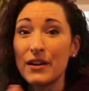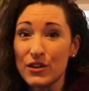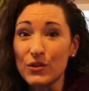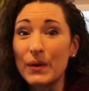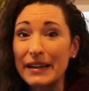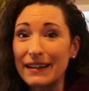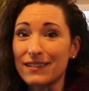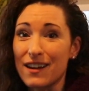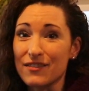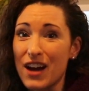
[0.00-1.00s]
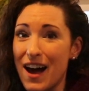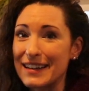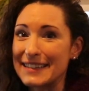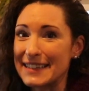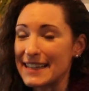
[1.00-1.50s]
you're going to get a lot of
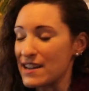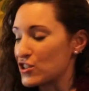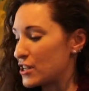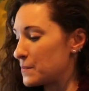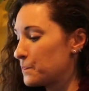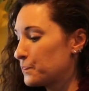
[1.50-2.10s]
condensation.